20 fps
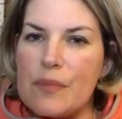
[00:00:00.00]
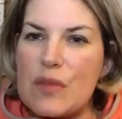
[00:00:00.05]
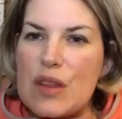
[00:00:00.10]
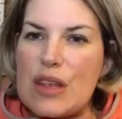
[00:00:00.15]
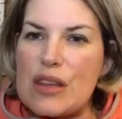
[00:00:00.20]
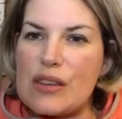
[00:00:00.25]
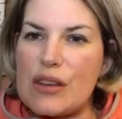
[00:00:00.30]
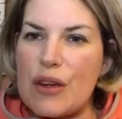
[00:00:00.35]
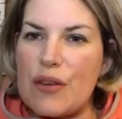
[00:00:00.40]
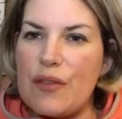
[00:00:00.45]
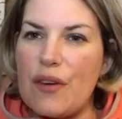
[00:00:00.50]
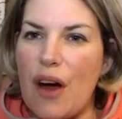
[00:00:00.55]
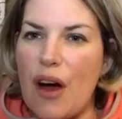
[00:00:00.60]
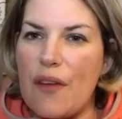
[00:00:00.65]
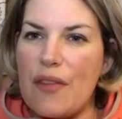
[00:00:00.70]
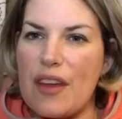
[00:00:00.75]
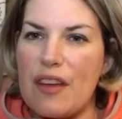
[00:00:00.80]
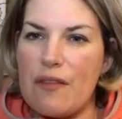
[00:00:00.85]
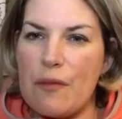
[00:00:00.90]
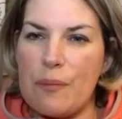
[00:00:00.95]
so far,
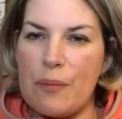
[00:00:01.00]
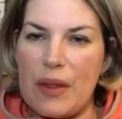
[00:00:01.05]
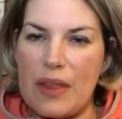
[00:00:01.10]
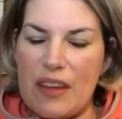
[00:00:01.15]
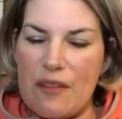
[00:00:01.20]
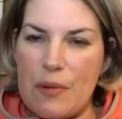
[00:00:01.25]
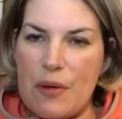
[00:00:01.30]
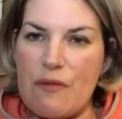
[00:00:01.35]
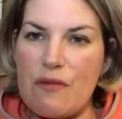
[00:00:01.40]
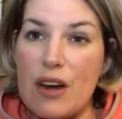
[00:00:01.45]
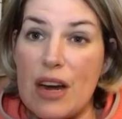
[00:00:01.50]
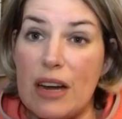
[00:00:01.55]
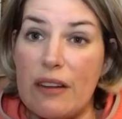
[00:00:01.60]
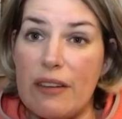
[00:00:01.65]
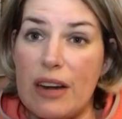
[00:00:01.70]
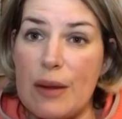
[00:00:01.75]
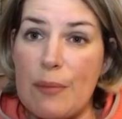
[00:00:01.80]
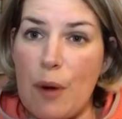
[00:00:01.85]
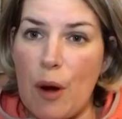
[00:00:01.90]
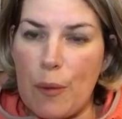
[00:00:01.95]
and they've been really,
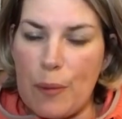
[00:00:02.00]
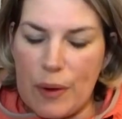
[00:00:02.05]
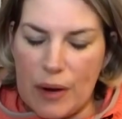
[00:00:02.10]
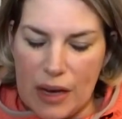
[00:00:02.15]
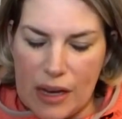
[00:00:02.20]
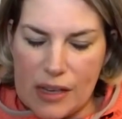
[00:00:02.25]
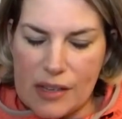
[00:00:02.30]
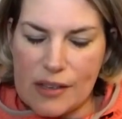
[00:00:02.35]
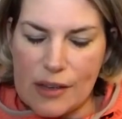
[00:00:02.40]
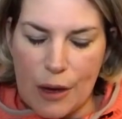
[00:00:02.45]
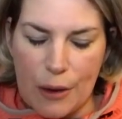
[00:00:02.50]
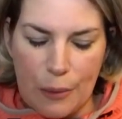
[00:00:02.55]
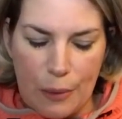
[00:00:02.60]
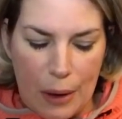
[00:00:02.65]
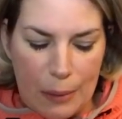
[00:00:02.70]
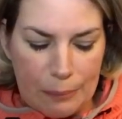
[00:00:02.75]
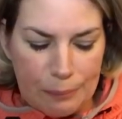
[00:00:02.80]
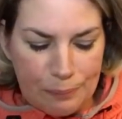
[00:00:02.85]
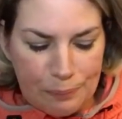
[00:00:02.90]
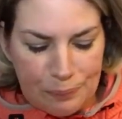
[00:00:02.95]
really popular.
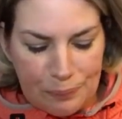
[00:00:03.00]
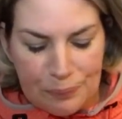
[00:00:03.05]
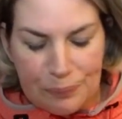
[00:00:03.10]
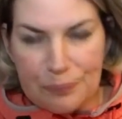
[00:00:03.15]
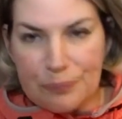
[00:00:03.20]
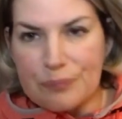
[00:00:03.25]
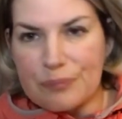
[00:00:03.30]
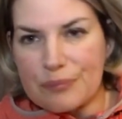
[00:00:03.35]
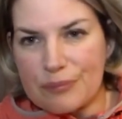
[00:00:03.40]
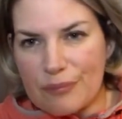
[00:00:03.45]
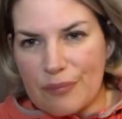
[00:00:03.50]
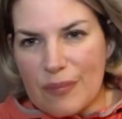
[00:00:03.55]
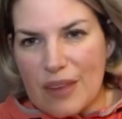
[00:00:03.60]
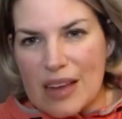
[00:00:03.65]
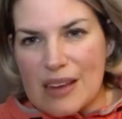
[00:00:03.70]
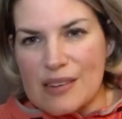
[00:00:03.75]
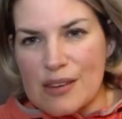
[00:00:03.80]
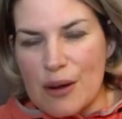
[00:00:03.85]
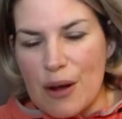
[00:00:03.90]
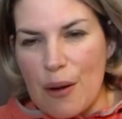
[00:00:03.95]
So
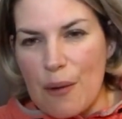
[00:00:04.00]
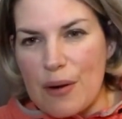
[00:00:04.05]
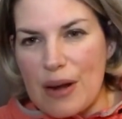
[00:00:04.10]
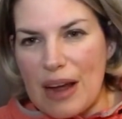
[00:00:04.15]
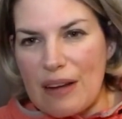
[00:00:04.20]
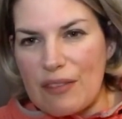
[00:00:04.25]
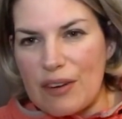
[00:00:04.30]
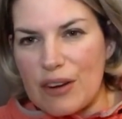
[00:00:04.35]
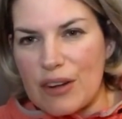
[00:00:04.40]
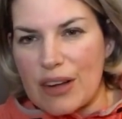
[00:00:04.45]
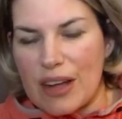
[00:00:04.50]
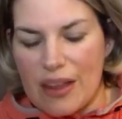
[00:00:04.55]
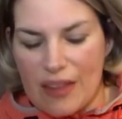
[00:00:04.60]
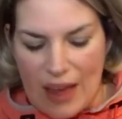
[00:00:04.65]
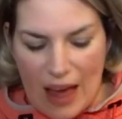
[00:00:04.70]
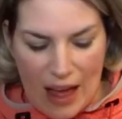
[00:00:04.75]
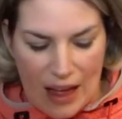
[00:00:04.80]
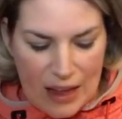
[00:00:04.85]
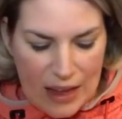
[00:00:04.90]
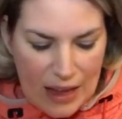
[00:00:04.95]
so go and have a look at
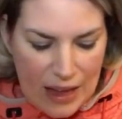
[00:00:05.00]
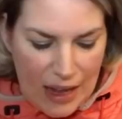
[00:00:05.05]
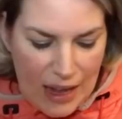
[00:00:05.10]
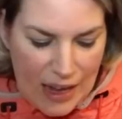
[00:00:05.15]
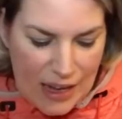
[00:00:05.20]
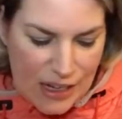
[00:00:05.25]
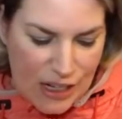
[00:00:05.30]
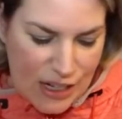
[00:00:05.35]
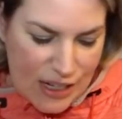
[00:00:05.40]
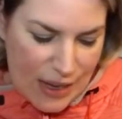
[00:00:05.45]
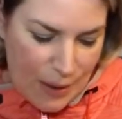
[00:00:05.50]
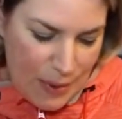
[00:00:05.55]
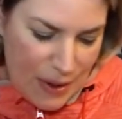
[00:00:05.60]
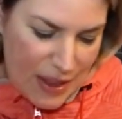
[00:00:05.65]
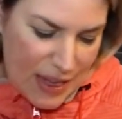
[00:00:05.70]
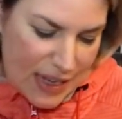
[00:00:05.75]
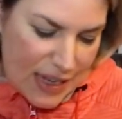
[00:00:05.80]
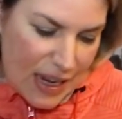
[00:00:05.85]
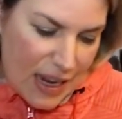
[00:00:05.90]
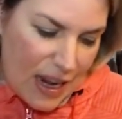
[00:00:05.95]
that. And she sent me
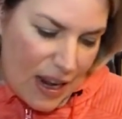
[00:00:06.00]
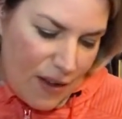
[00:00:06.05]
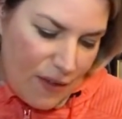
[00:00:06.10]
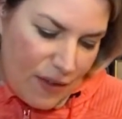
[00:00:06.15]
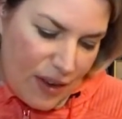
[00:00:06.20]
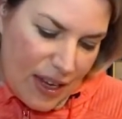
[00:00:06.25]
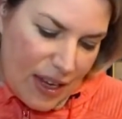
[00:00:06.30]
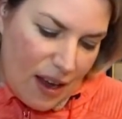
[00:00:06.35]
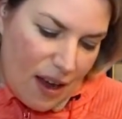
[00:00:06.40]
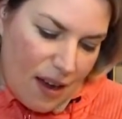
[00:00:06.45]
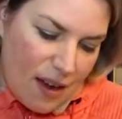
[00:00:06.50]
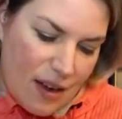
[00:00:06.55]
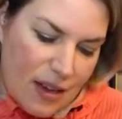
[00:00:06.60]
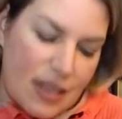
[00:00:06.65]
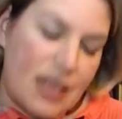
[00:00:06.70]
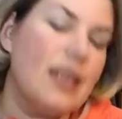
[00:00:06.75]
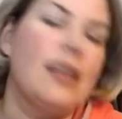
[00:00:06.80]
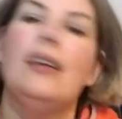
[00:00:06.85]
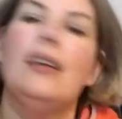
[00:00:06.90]
this lovely card,